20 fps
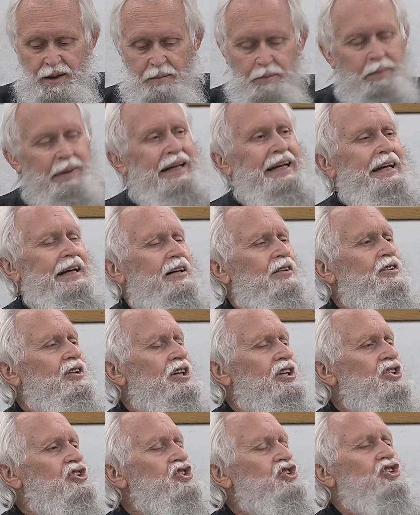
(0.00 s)
being
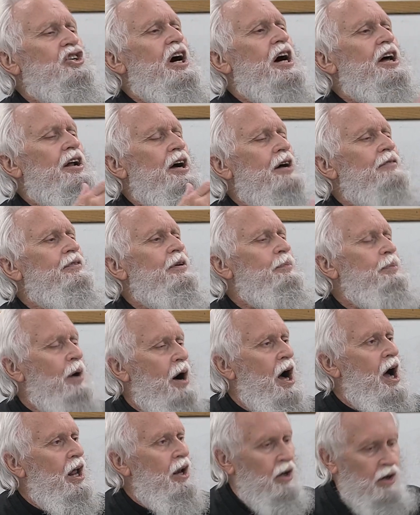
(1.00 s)
the son of
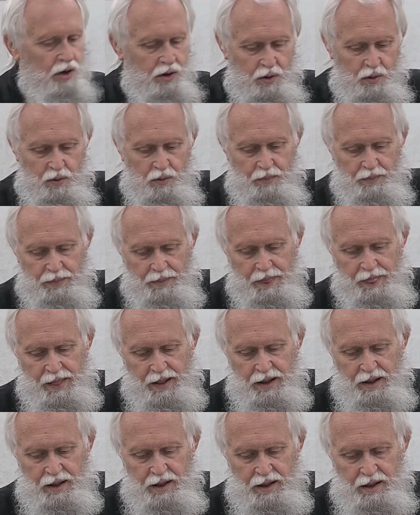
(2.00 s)
Apollo.
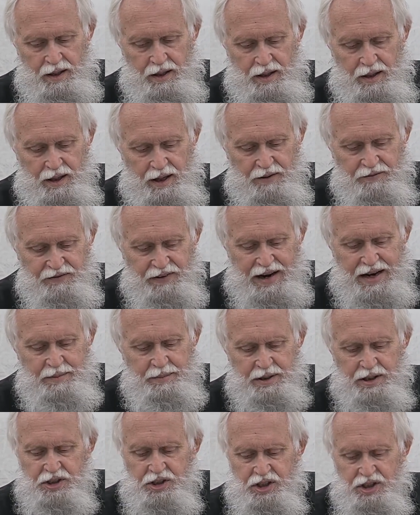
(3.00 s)
A
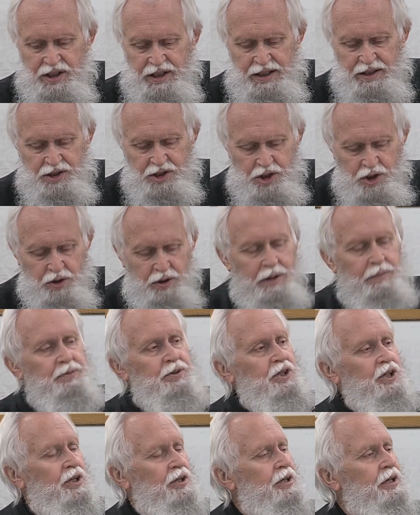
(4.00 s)
famous
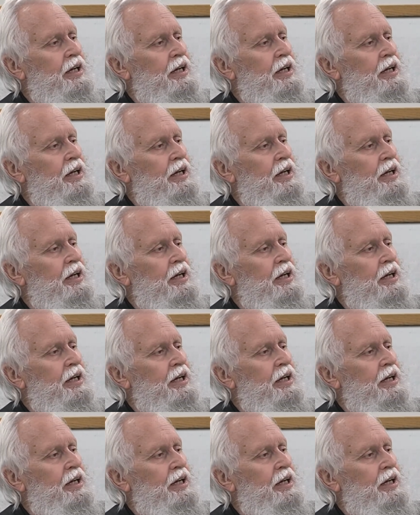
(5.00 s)
inscription